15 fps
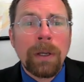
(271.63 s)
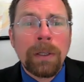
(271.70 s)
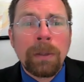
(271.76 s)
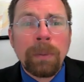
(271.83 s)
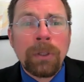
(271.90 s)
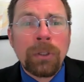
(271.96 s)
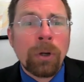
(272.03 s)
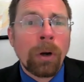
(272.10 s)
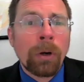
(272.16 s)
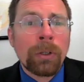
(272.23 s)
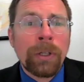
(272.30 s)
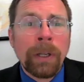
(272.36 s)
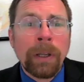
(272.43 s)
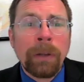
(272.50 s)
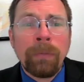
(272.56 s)
to be charged
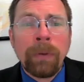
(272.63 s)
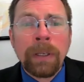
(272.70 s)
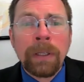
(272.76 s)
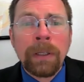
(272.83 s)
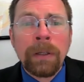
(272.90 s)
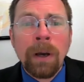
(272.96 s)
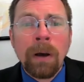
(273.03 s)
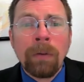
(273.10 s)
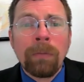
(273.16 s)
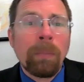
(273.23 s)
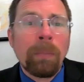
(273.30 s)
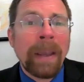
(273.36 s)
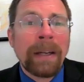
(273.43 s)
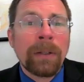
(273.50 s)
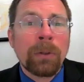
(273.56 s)
and convicted of
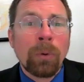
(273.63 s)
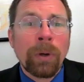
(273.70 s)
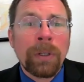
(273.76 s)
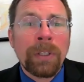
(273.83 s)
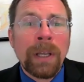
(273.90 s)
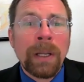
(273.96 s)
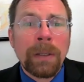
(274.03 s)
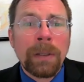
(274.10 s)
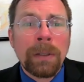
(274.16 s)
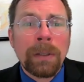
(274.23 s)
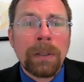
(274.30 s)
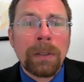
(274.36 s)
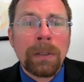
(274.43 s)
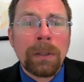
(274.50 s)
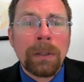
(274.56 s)
mandatory
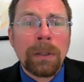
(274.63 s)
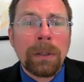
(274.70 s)
sentences.